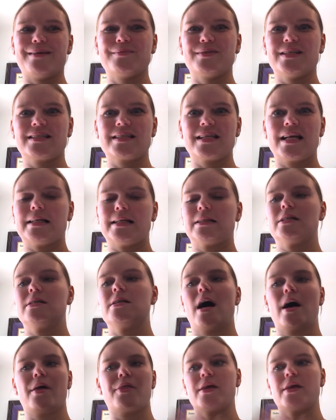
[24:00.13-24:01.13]
it's like
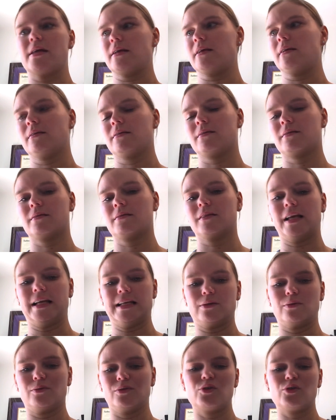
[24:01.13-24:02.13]
nothing, like
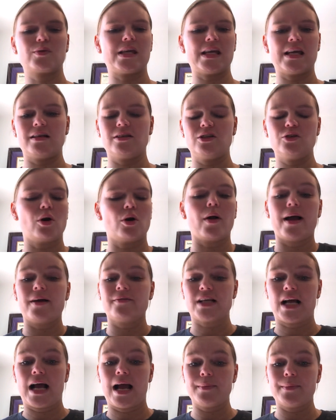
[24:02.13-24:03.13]
you don't have
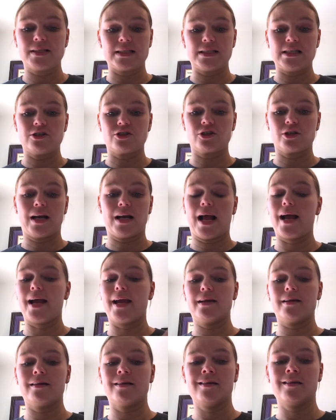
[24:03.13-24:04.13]
time as a teacher. And
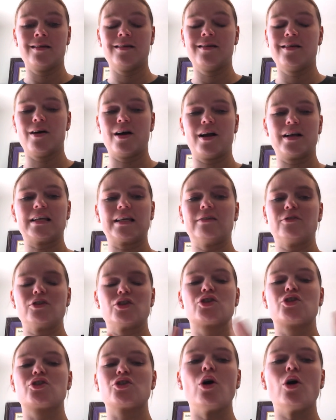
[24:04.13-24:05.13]
I give so